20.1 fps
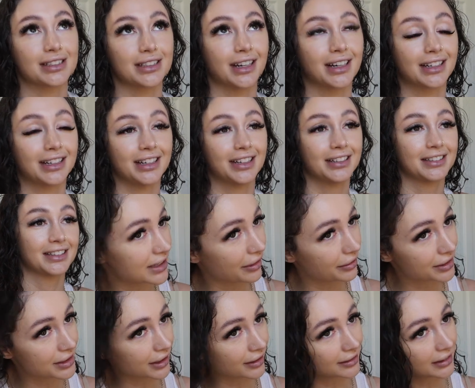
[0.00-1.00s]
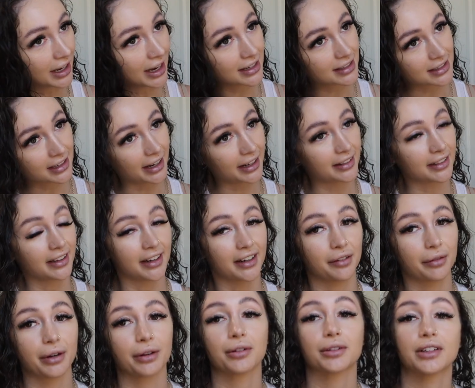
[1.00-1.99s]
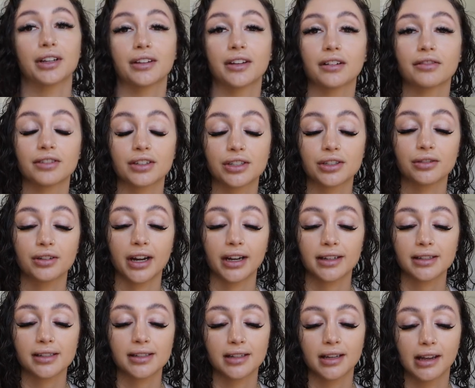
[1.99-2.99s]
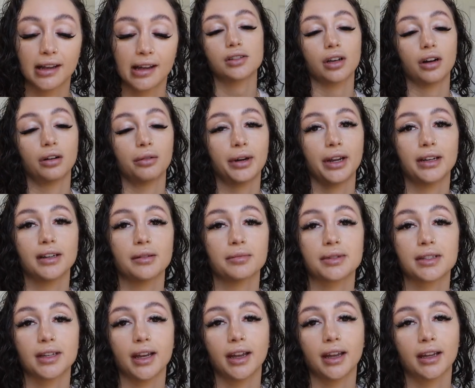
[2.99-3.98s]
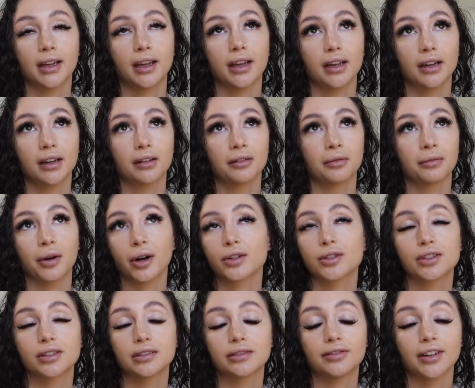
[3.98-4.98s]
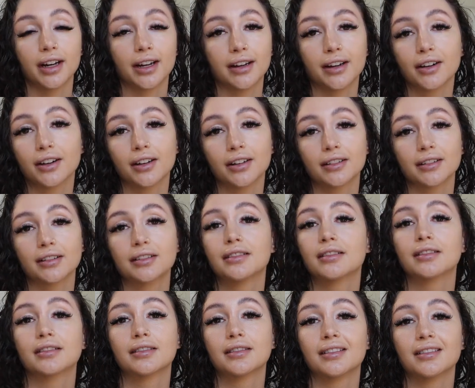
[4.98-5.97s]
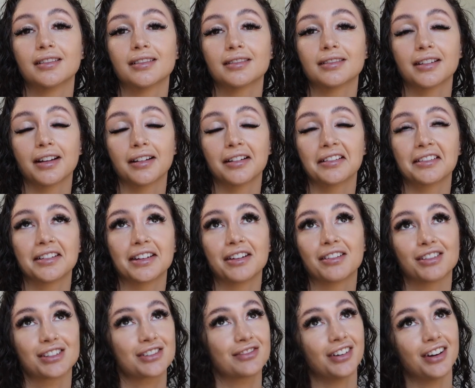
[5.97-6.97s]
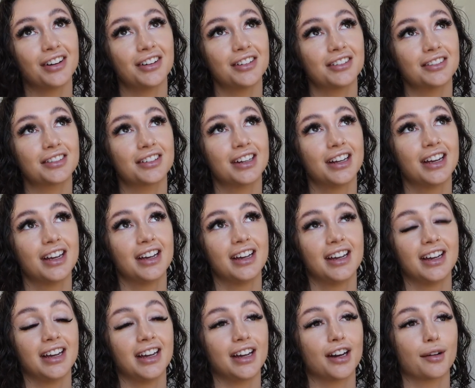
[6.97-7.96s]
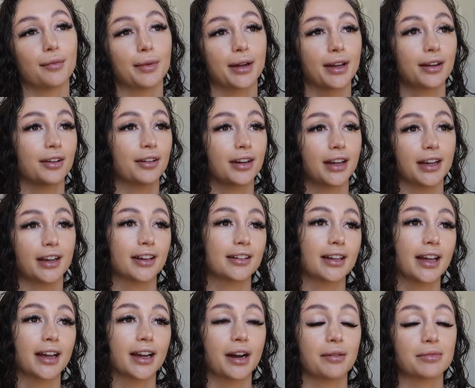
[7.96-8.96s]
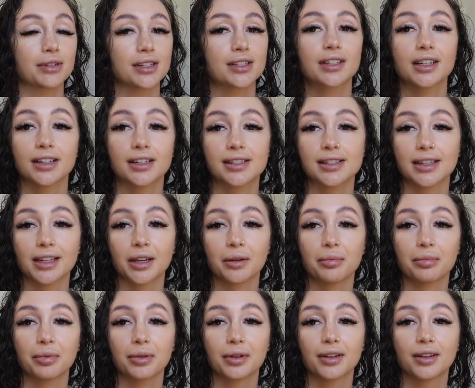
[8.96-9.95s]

sucked. that was our last night there. We were only there for two nights. So we ended up staying in, watched the fight on uh, Leo's phone, and I'm like, okay, like I'm just gonna sleep